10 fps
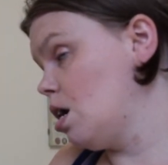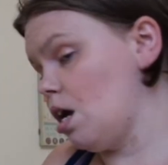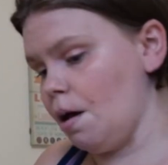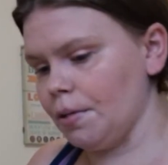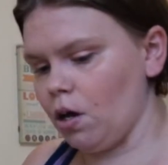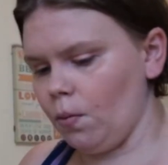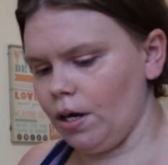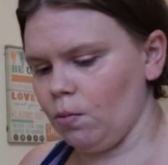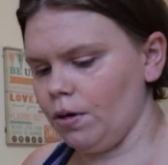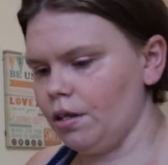I'm going to go
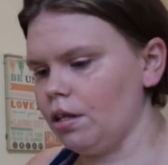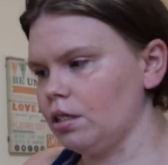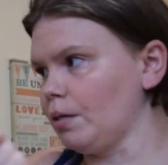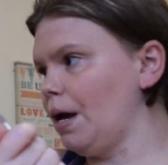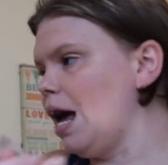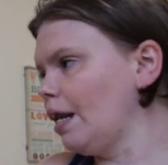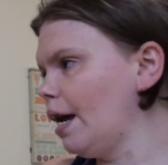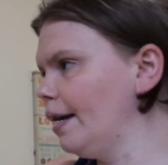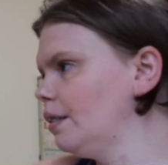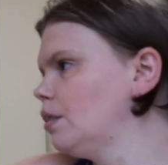in with some
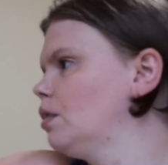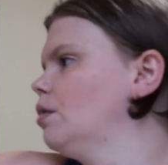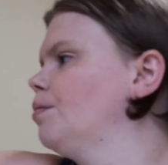highlights